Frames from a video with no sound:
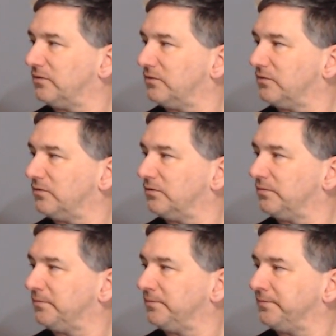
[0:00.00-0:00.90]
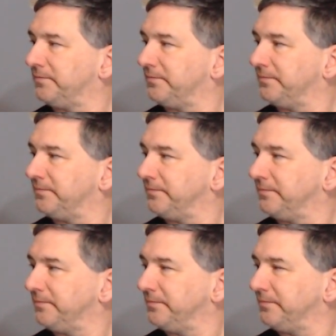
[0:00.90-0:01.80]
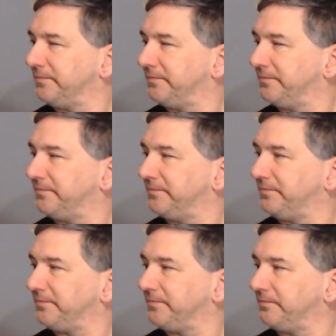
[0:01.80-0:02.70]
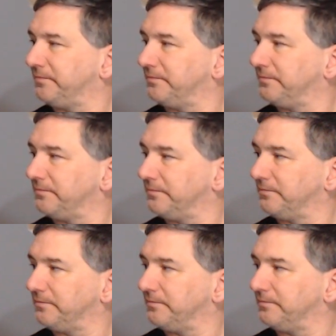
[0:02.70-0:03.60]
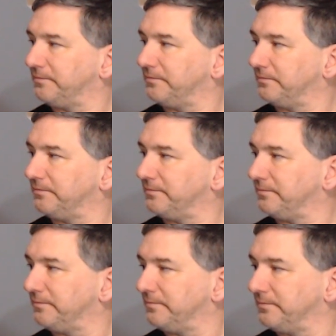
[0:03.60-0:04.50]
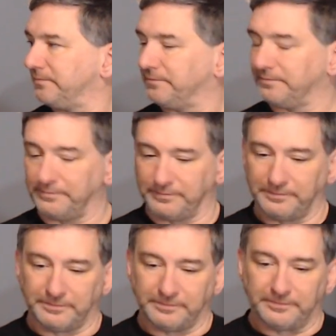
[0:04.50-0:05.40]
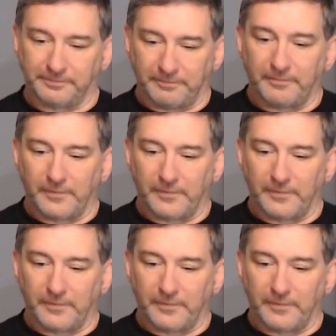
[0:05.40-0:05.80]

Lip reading: (not speaking)